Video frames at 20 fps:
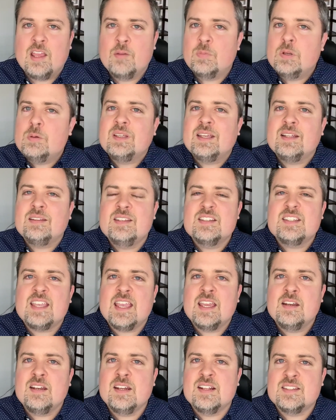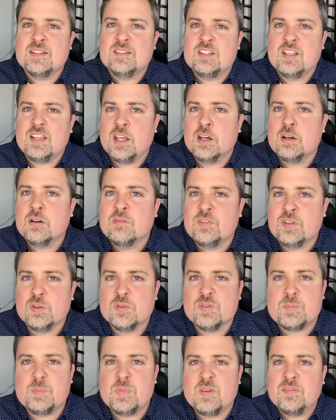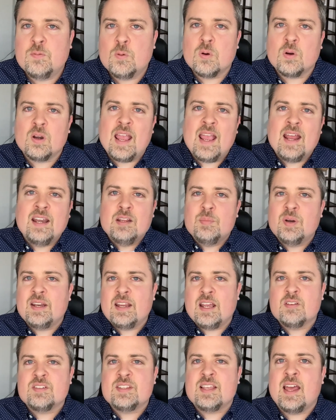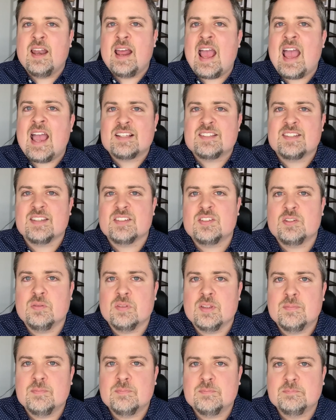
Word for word: And we would get these candidates into interviews before anybody else had access to them.